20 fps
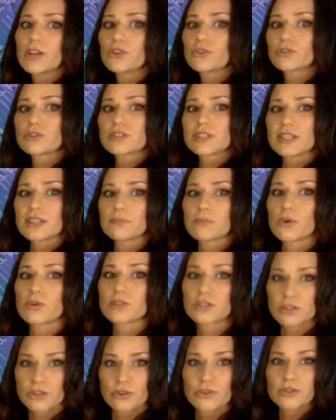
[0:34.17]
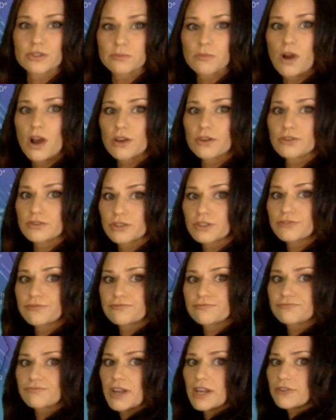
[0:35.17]
and you'll see most of those models
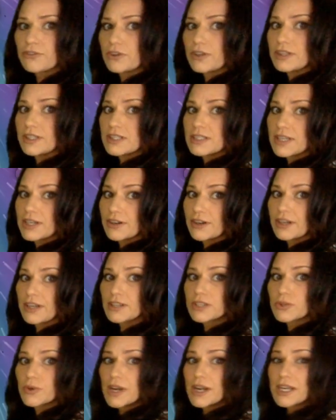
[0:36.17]
are favoring this area.